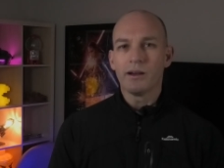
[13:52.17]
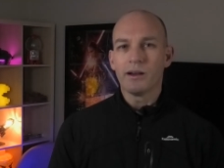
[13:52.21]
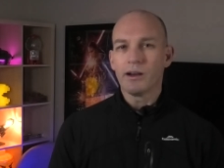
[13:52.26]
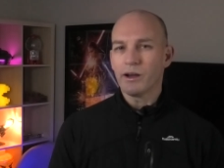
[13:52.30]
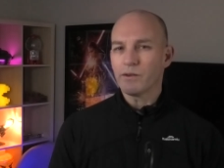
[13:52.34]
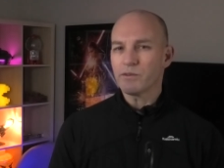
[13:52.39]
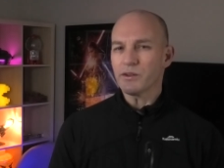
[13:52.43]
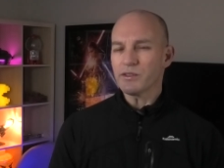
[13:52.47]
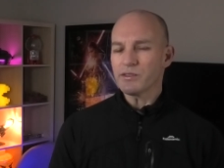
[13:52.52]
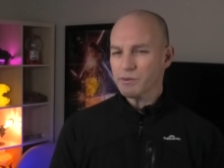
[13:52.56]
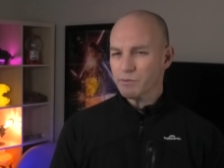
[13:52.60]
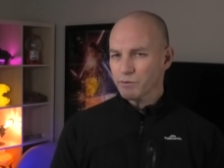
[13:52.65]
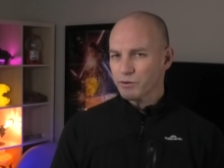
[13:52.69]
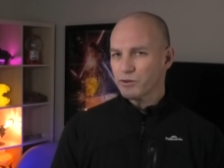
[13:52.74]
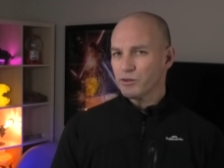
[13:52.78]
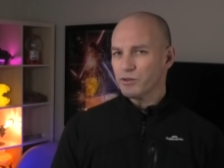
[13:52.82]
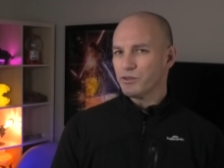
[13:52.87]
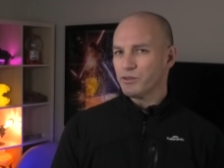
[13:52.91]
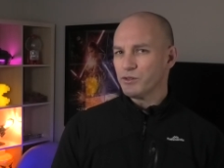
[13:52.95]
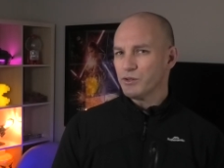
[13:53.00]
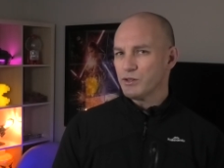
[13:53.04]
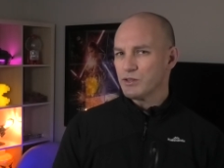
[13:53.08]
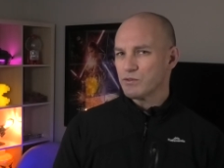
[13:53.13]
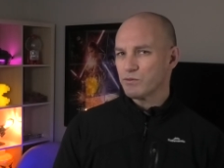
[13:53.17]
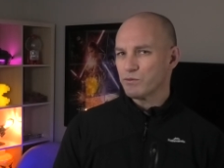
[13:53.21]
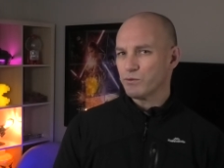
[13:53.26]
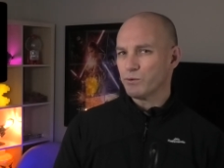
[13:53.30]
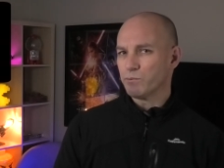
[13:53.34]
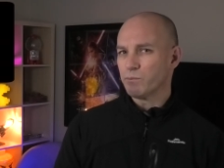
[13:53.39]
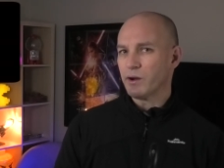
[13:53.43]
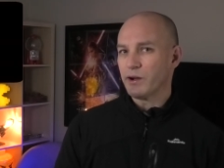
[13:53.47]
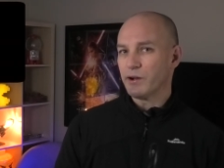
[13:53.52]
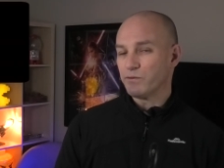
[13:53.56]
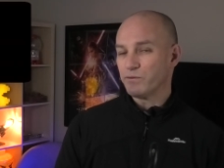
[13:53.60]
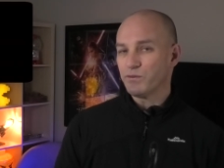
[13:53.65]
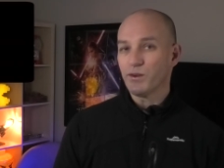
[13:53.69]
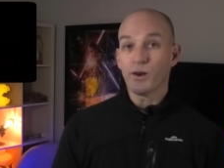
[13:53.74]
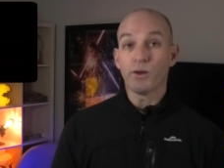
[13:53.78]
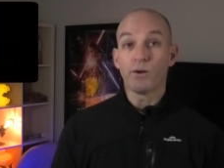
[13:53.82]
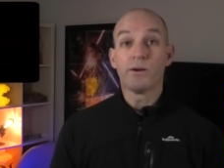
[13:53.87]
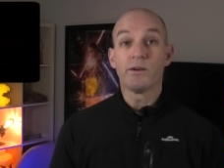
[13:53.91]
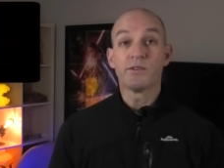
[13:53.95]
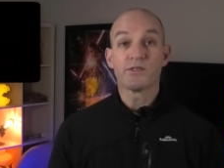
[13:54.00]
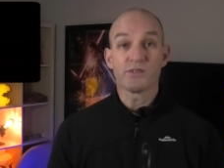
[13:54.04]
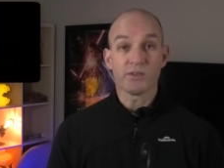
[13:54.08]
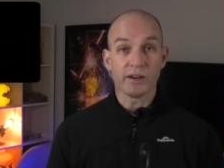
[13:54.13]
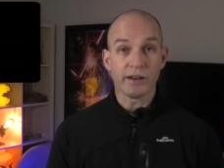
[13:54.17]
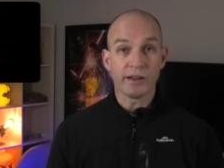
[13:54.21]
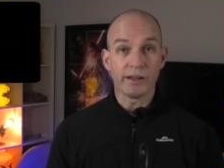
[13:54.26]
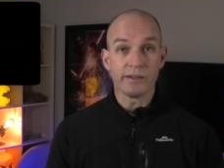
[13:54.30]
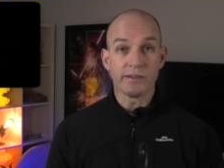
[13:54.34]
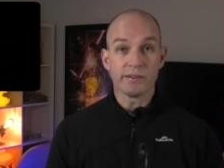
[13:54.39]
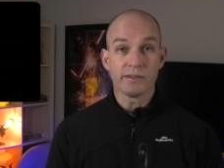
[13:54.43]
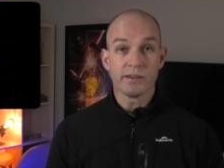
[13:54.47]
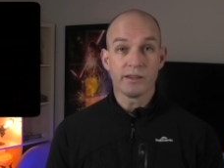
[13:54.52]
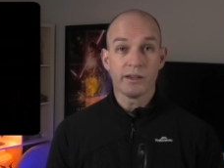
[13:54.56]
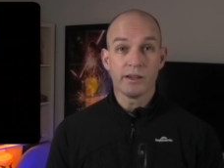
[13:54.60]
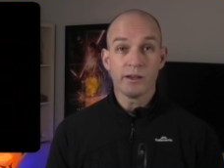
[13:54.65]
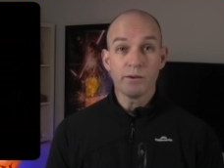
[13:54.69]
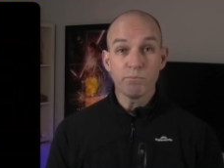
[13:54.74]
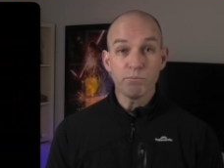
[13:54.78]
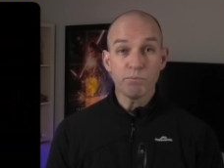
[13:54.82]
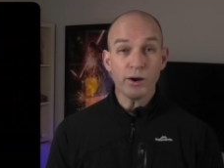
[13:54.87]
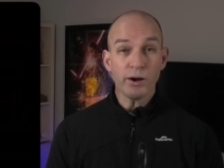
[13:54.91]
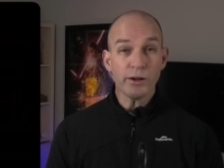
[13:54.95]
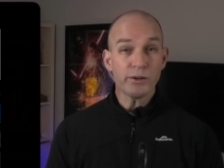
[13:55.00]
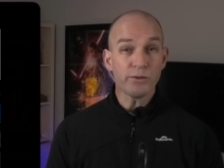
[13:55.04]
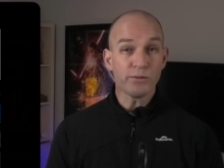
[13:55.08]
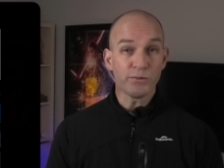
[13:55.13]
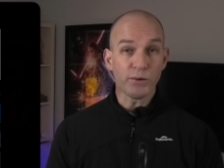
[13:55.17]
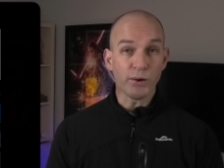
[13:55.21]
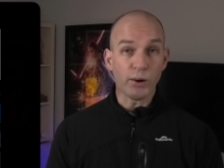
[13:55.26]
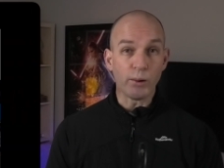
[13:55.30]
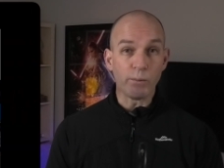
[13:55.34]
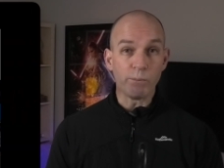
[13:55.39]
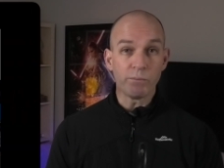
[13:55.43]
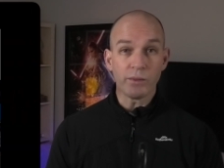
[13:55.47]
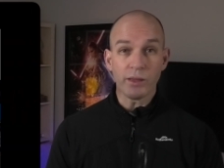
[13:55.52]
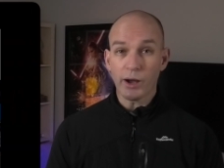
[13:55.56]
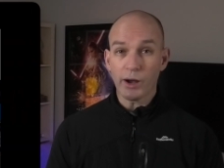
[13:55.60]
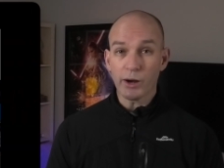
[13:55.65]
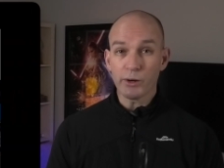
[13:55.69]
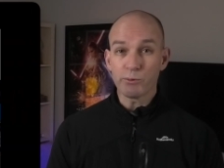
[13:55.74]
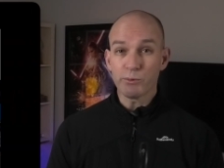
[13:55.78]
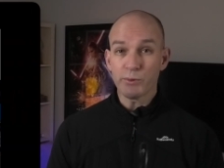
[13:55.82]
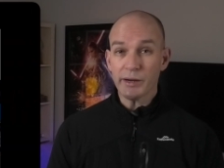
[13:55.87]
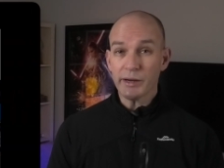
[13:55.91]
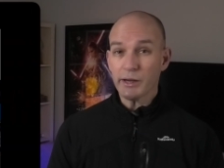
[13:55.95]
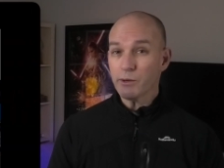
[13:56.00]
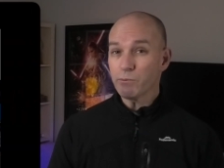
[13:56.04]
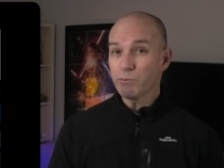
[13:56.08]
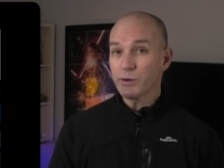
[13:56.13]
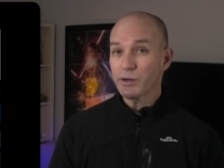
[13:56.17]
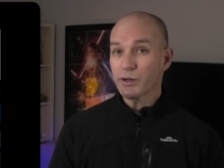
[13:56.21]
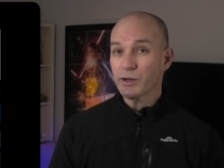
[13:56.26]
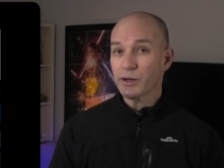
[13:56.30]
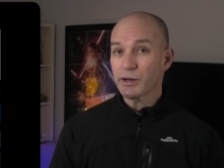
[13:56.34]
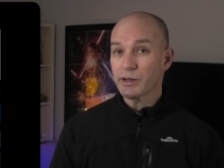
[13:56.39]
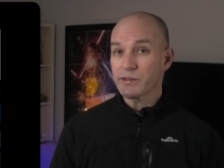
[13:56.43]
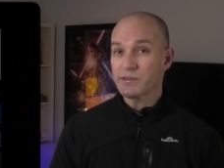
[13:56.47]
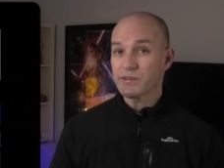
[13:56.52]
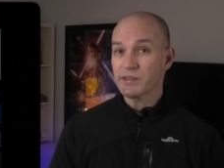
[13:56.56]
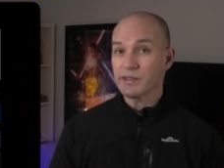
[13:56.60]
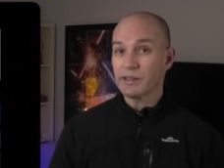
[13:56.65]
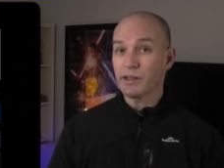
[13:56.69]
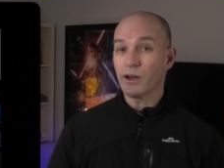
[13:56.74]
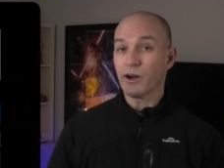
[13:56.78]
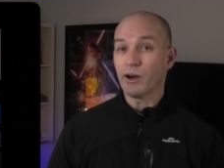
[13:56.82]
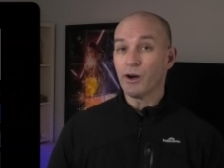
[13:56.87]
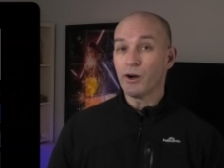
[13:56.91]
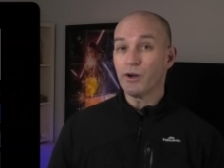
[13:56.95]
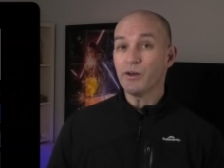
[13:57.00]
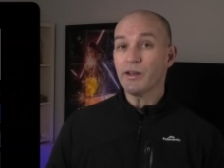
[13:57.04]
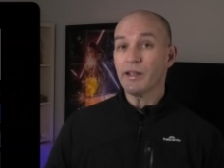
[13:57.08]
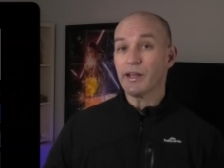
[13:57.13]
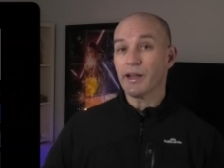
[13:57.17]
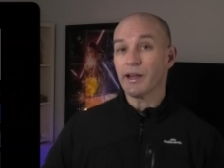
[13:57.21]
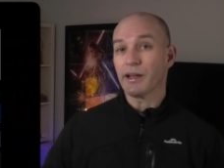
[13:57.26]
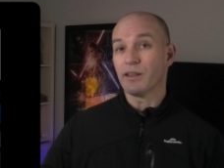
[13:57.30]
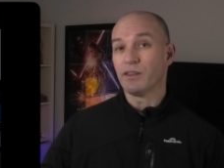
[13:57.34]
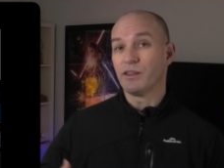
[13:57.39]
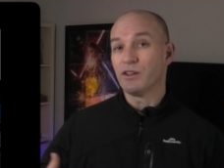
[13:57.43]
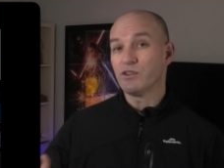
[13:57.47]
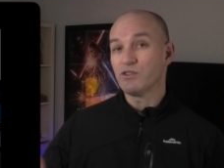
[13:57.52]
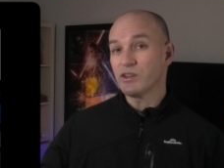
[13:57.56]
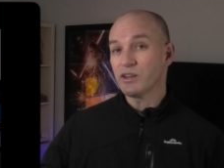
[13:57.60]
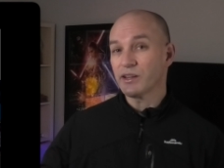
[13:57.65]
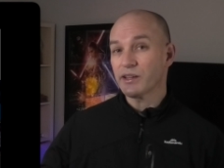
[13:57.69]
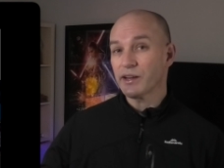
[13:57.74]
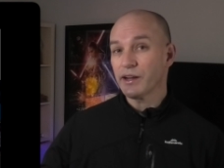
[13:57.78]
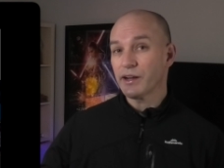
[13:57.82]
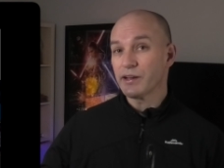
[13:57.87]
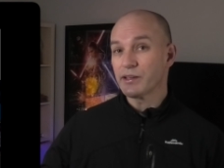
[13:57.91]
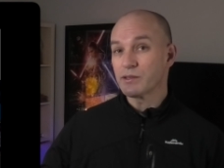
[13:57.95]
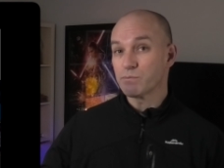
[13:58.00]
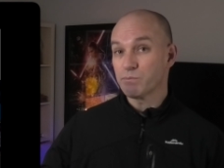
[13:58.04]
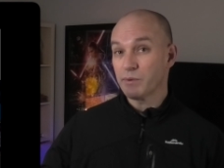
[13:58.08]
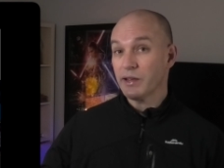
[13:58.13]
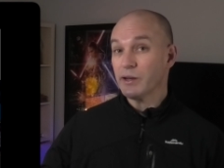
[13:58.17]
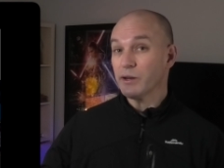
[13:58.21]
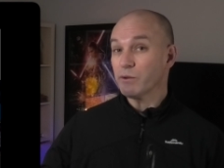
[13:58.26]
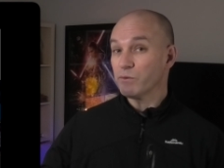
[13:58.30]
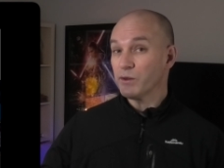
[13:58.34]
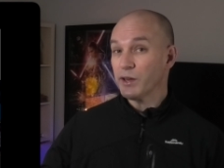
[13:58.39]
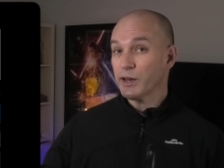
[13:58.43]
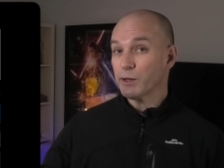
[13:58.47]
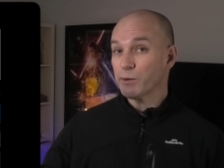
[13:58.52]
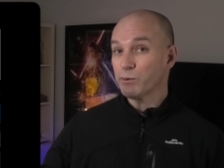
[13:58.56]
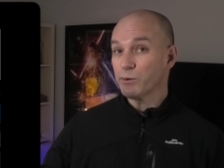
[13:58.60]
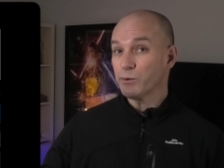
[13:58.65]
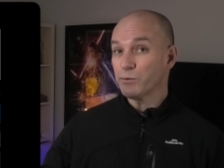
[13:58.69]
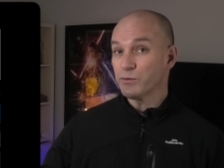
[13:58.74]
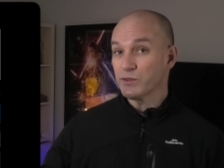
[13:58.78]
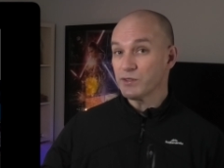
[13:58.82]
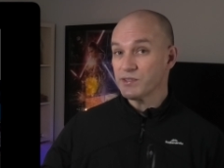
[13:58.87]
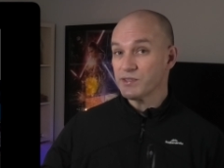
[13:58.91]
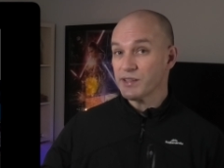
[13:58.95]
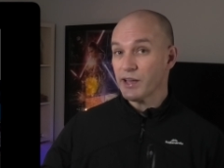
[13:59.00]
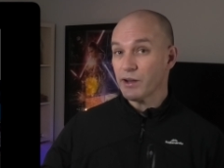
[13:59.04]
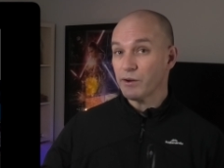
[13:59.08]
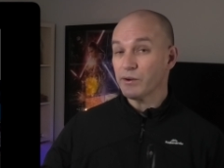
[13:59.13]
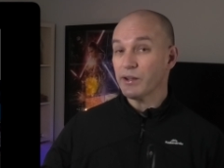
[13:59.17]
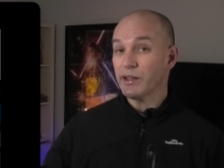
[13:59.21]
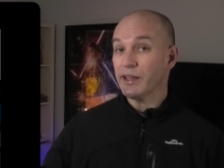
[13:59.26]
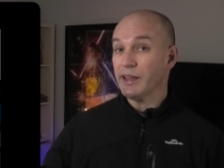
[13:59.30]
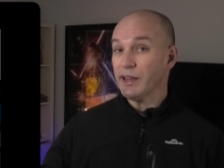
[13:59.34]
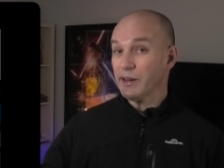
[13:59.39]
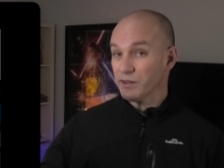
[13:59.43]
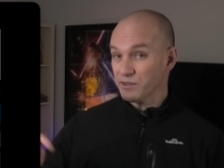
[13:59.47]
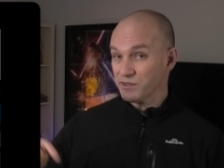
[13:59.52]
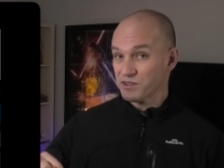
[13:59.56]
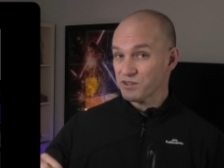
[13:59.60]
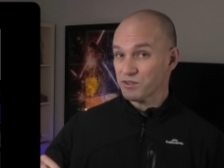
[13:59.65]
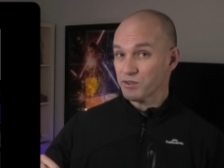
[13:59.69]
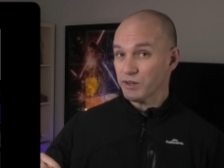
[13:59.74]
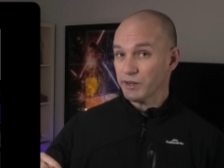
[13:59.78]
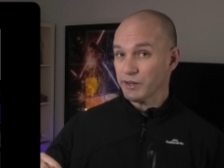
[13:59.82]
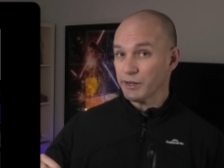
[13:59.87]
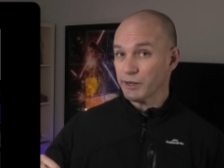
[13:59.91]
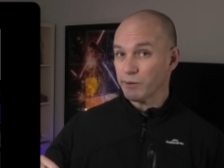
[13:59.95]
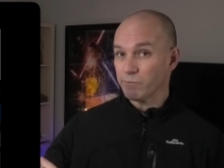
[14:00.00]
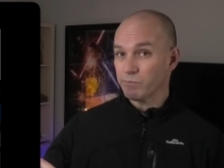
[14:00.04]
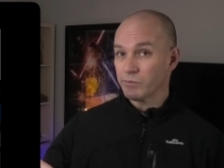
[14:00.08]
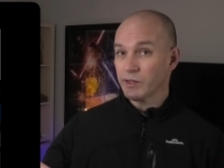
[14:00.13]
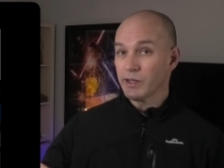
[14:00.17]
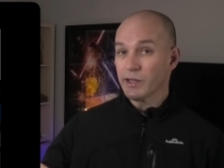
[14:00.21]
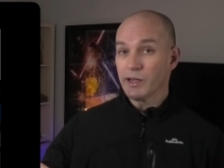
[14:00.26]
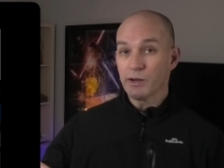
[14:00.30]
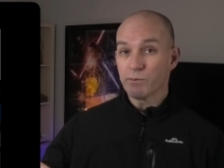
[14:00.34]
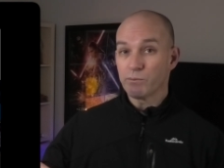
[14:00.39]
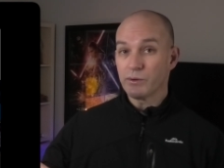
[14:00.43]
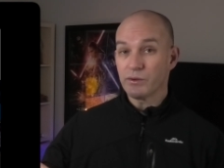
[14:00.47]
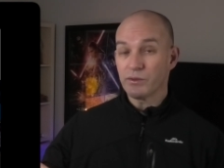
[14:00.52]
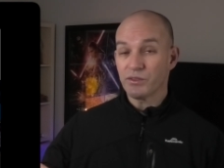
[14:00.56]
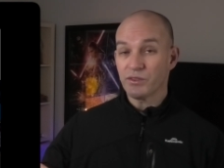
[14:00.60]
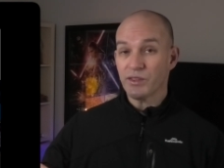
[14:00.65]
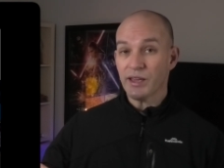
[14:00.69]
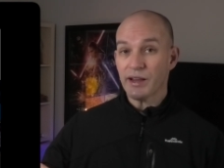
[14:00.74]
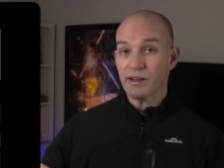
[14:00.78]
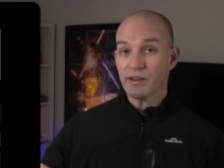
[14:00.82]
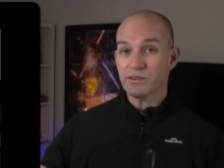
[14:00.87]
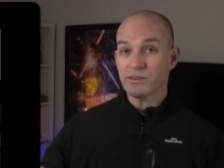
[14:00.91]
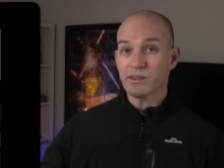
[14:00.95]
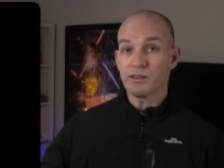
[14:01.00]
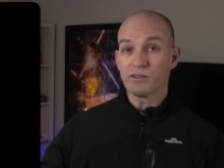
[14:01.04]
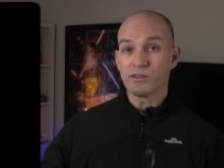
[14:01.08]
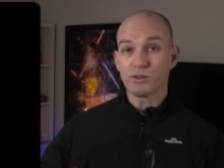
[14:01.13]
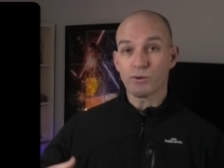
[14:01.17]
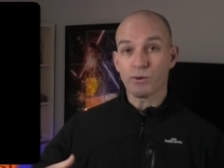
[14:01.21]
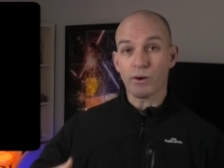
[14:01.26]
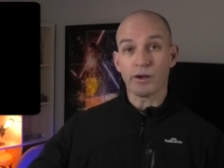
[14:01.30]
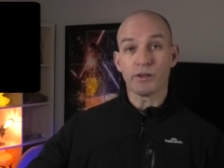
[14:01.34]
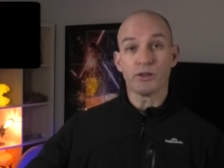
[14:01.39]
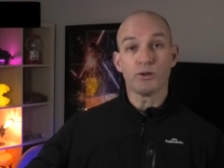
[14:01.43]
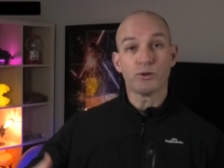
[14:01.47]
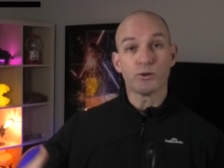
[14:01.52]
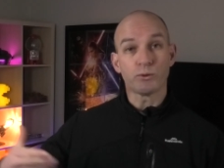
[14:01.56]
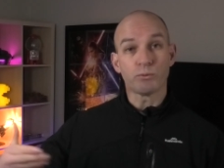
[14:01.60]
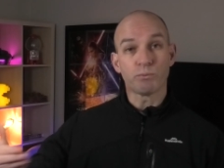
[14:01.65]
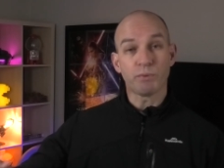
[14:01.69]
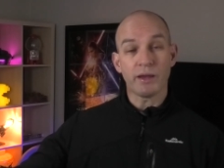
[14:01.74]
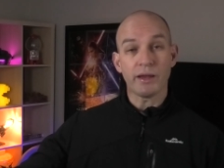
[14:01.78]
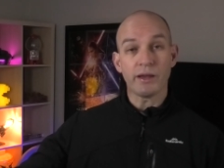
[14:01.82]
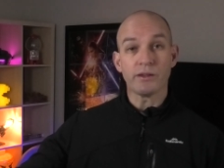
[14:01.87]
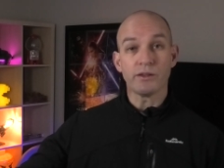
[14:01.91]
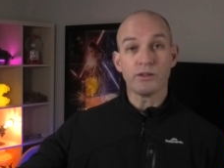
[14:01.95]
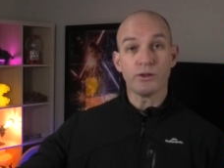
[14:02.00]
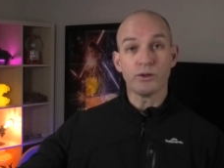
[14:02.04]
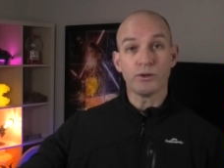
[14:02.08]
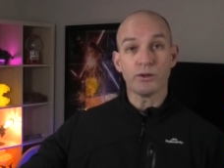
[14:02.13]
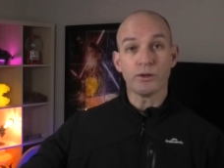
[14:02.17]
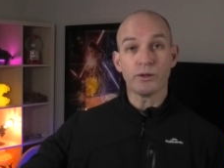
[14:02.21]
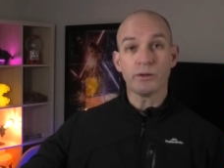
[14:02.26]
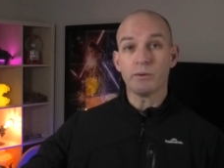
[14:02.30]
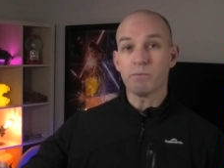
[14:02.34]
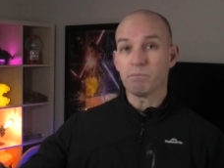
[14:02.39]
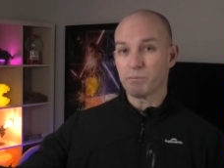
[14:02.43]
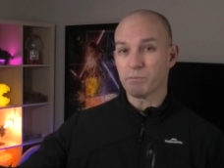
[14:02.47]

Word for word: I've got some good news for my fellow Australians. By default, I reckon we're going to see only electric cars being available for sale in Australia, with thanks to our European Union